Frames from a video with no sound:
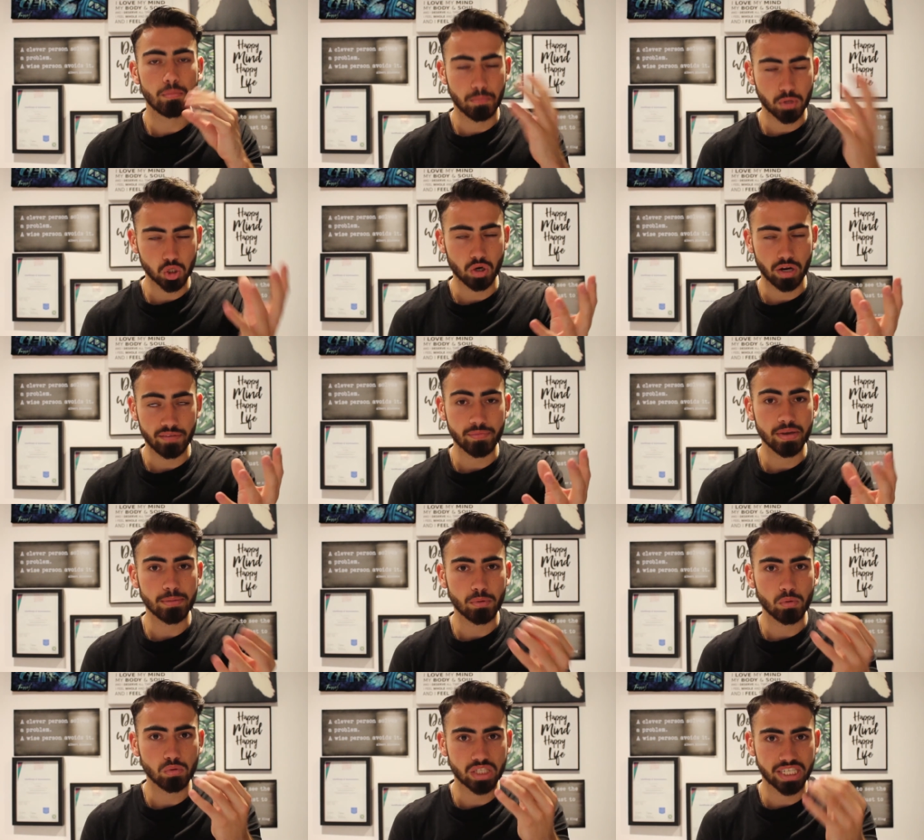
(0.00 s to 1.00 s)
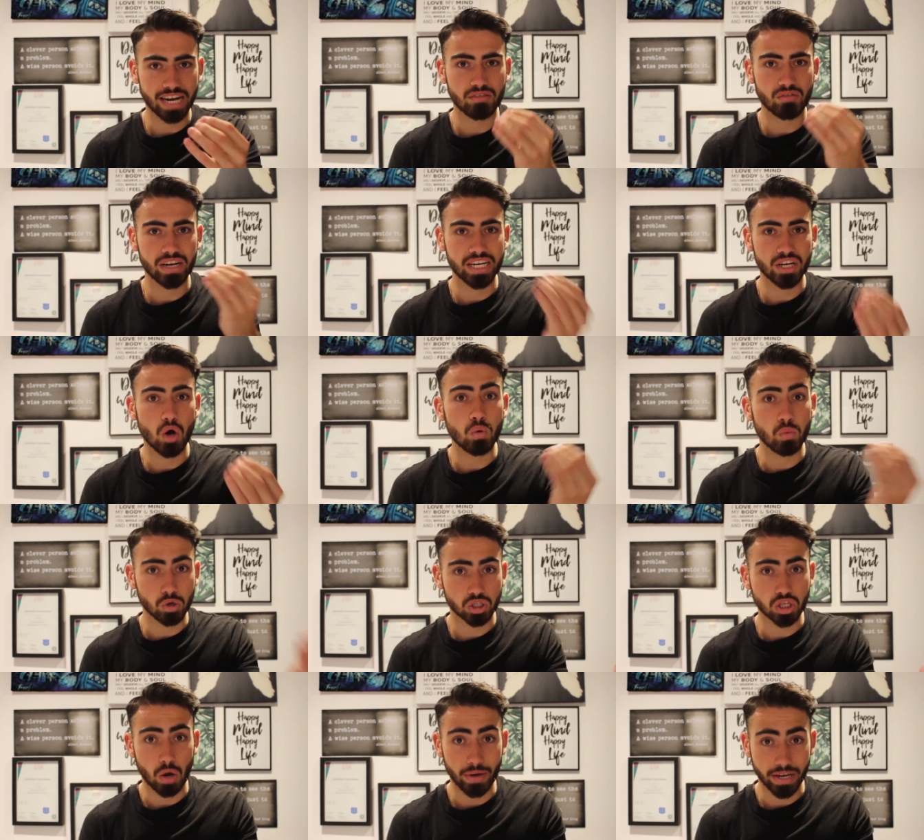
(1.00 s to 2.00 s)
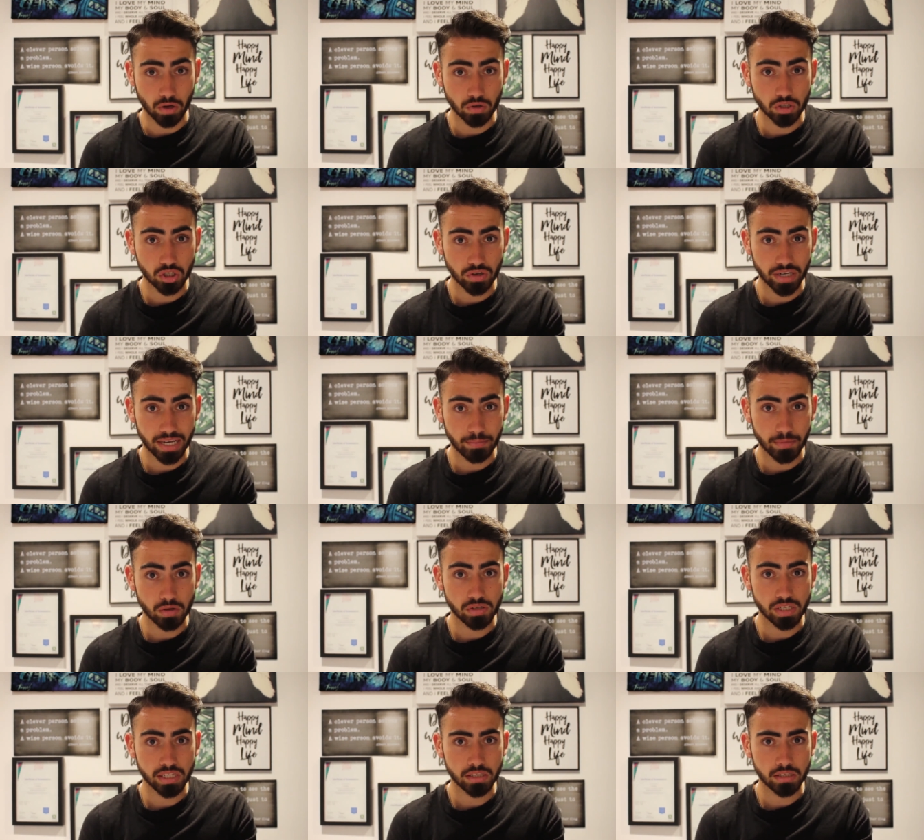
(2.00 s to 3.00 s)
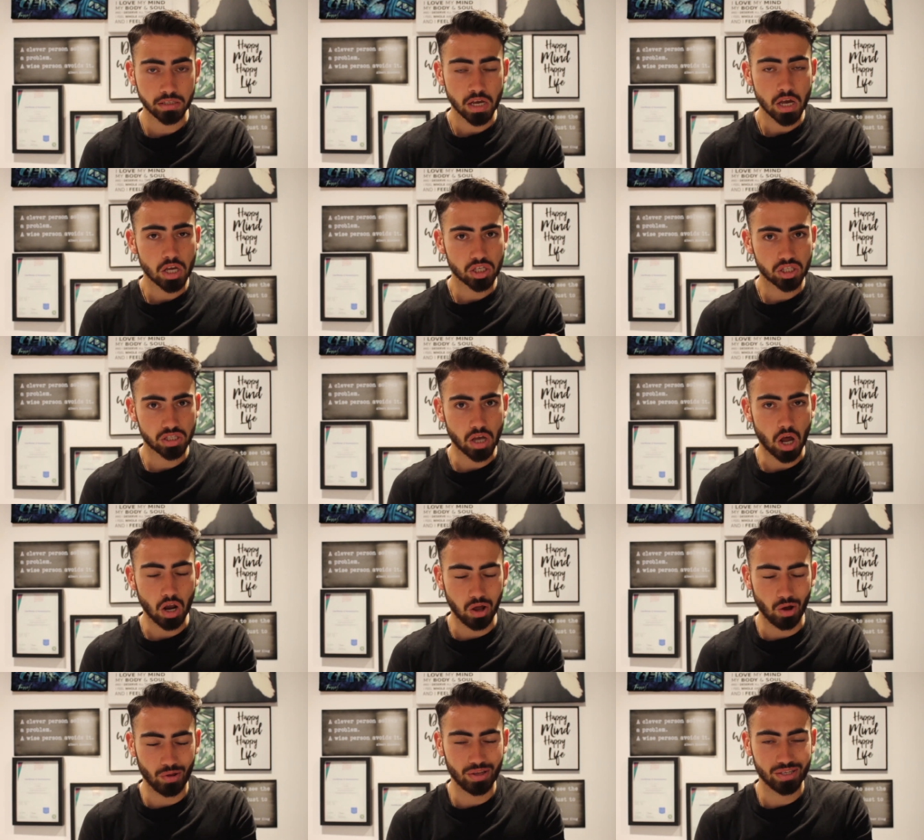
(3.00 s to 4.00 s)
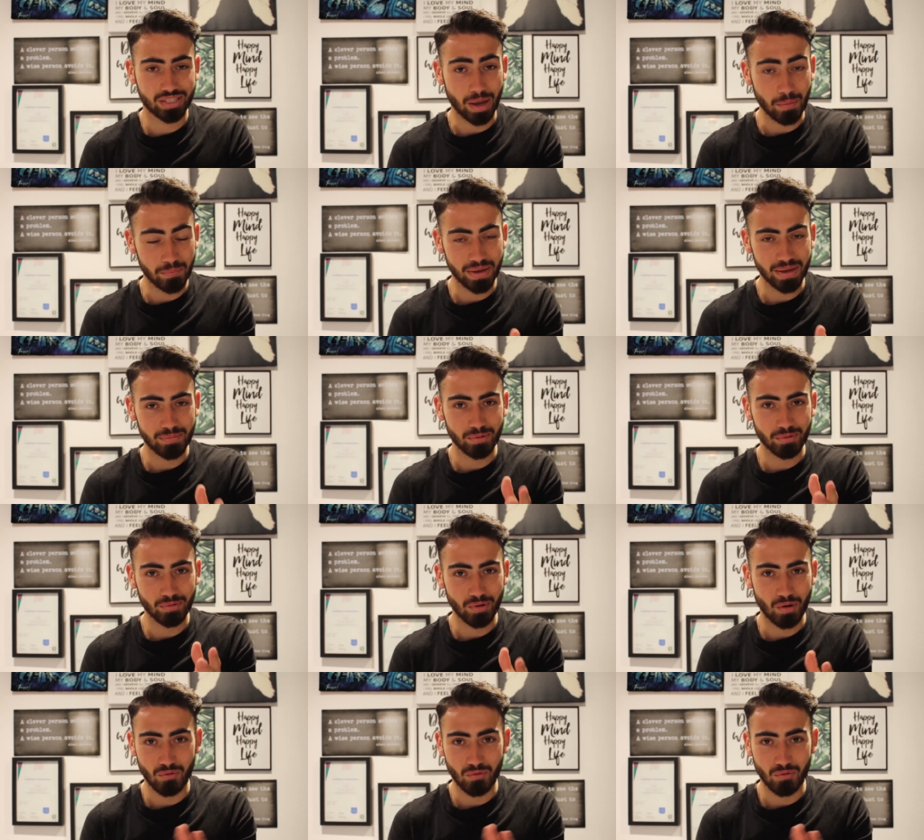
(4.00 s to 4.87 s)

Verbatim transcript: majority of people generally know what's going on during hypnosis. A lot of, some people